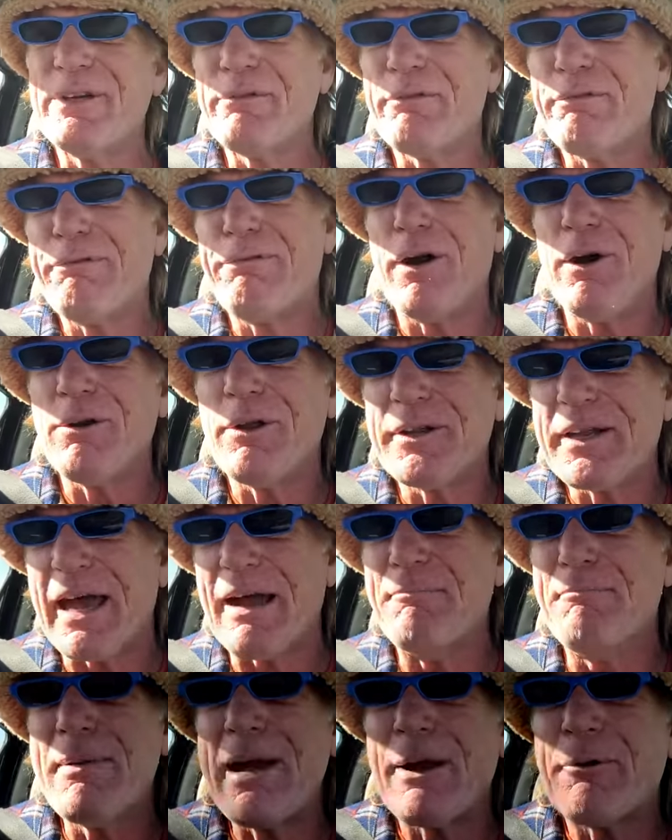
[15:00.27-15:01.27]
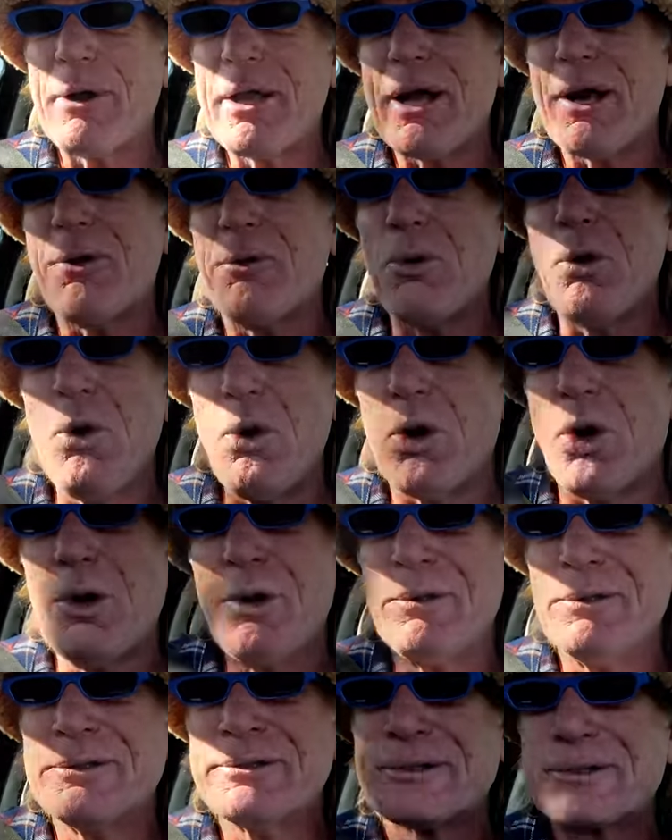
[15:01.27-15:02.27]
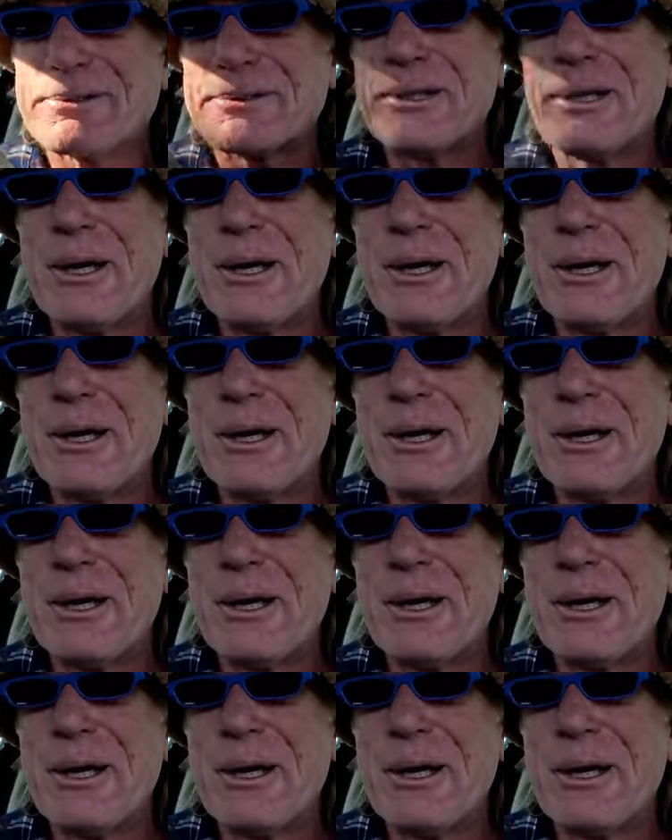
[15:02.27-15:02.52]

and followed that merry on horse.